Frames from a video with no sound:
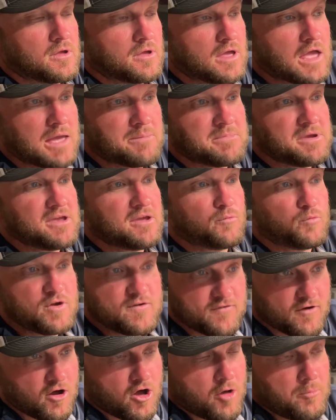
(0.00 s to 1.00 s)
I mean, we've
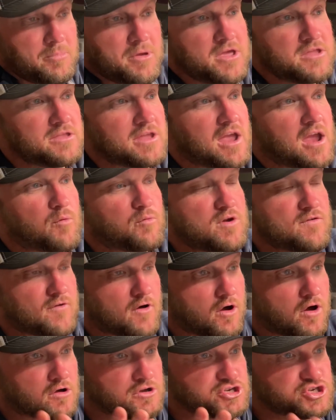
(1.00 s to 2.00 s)
all been there. We've
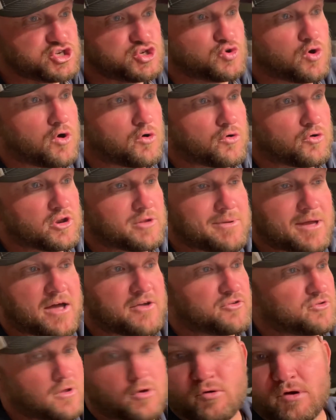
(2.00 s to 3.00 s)
all struggled
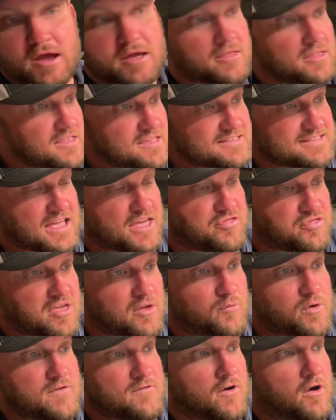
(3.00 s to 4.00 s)
about, or at least I think
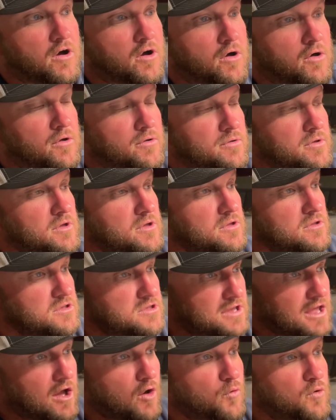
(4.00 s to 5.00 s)
we've all
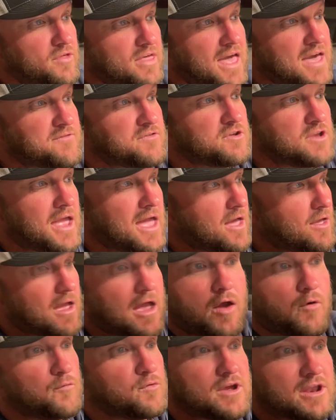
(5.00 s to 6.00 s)
dealt with
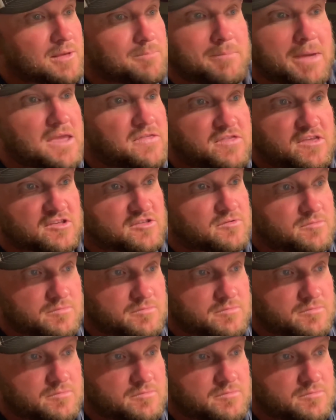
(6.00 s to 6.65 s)
how are we going to make this